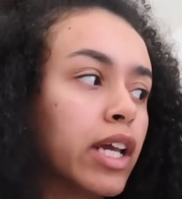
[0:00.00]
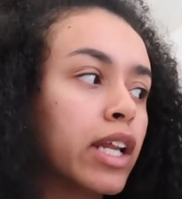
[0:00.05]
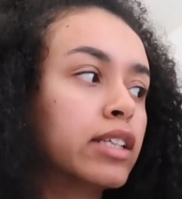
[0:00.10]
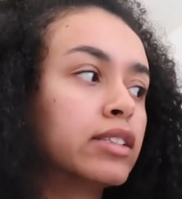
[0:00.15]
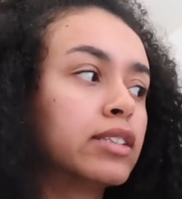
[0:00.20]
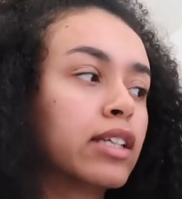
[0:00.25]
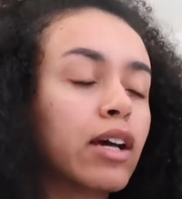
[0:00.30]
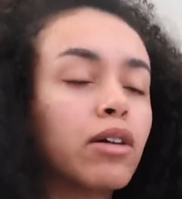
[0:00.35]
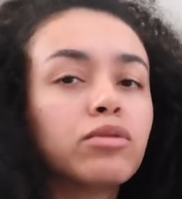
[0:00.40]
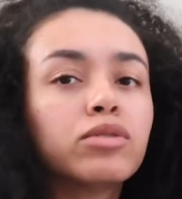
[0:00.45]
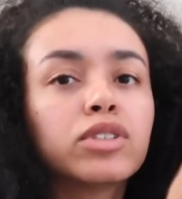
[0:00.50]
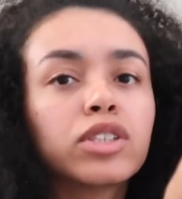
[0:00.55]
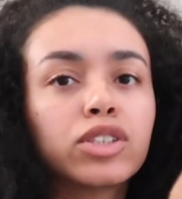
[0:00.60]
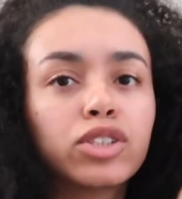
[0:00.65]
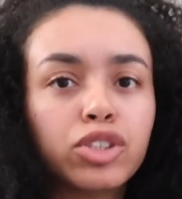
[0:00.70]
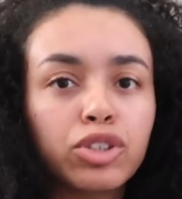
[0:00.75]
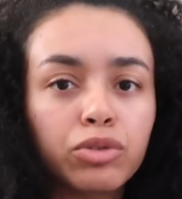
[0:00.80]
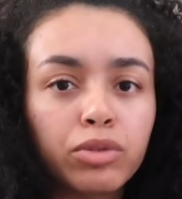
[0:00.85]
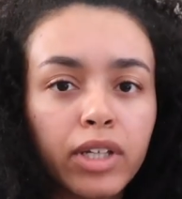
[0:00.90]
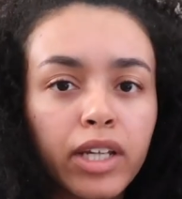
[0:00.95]
It sounds
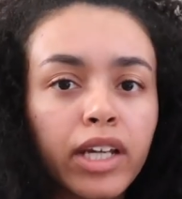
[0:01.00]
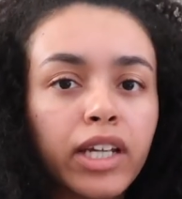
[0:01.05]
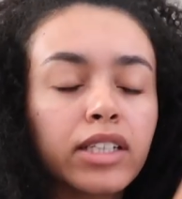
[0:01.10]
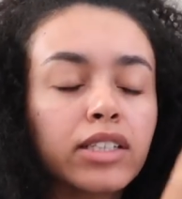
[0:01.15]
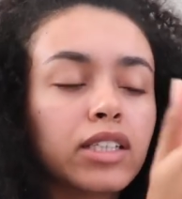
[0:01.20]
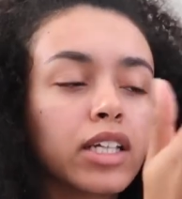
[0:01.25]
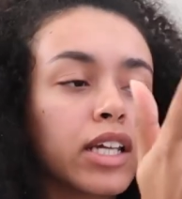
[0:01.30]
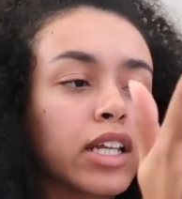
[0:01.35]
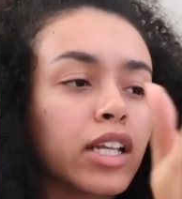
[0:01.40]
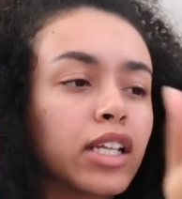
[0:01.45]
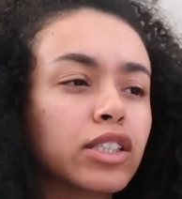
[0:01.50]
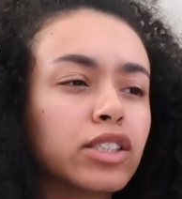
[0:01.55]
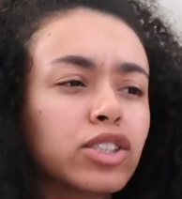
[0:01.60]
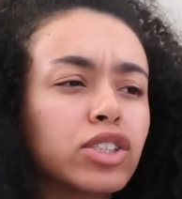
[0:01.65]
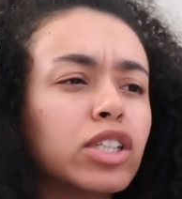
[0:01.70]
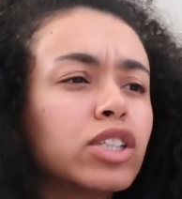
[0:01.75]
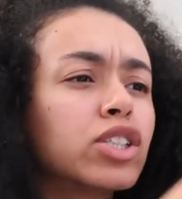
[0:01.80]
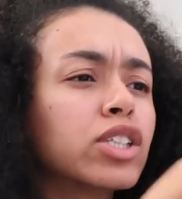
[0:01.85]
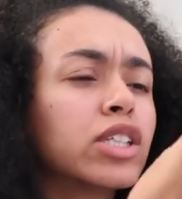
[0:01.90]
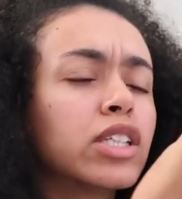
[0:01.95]
like two kids and it's
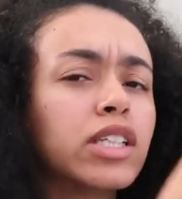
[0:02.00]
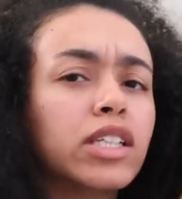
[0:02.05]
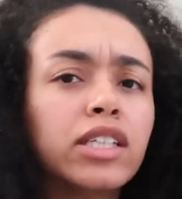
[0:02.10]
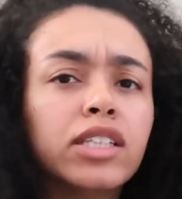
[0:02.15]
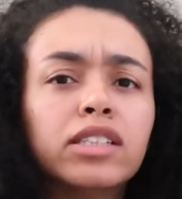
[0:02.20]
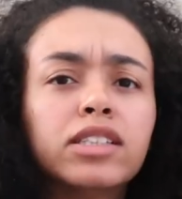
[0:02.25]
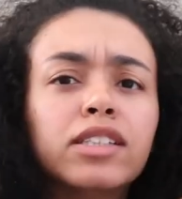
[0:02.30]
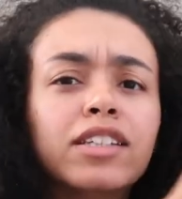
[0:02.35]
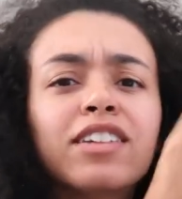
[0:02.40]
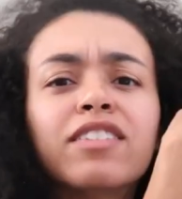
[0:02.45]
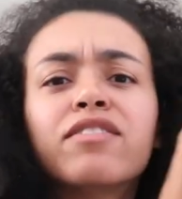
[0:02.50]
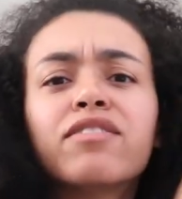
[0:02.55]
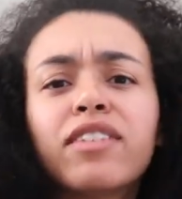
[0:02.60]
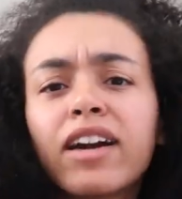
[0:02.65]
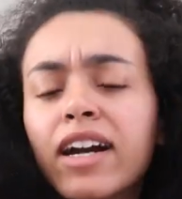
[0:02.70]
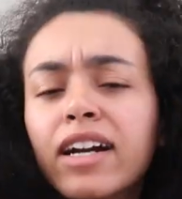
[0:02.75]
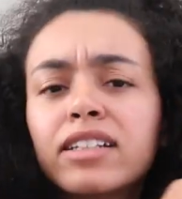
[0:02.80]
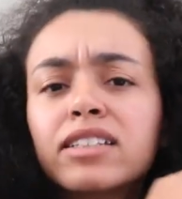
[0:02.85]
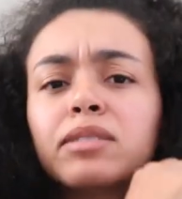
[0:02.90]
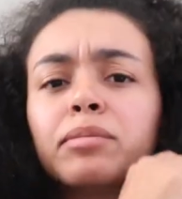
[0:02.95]
such an easy,
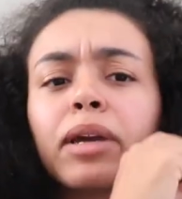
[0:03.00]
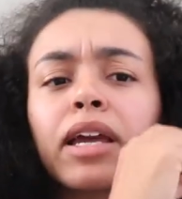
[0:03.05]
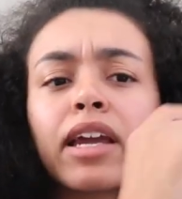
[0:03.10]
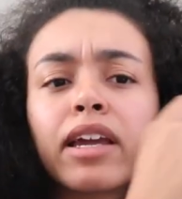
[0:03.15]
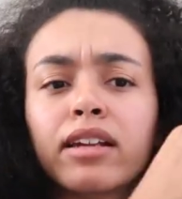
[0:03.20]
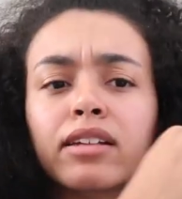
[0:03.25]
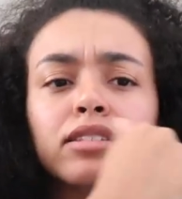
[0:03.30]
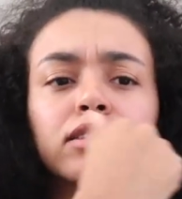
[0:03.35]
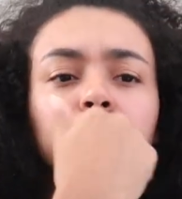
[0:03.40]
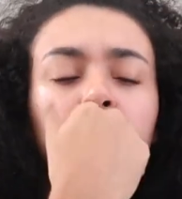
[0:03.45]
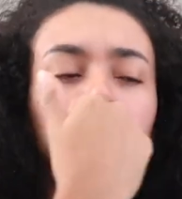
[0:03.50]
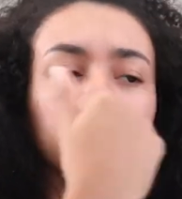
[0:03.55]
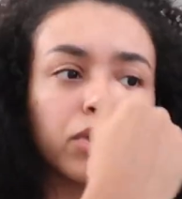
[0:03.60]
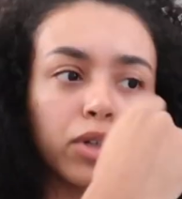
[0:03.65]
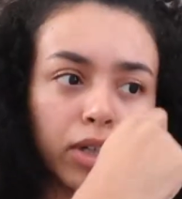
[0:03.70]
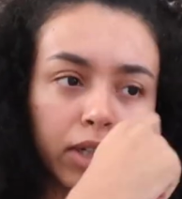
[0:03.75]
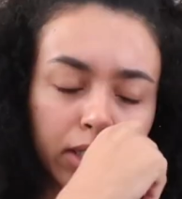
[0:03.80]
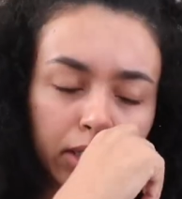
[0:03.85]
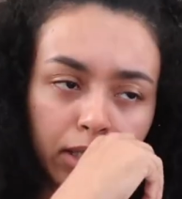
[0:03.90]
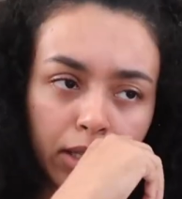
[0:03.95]
fast-paced
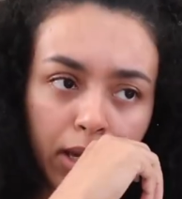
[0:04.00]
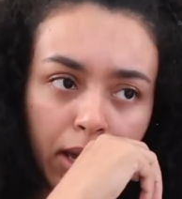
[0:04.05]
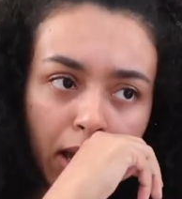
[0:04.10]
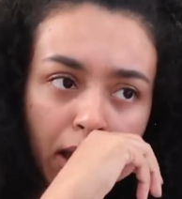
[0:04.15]
book.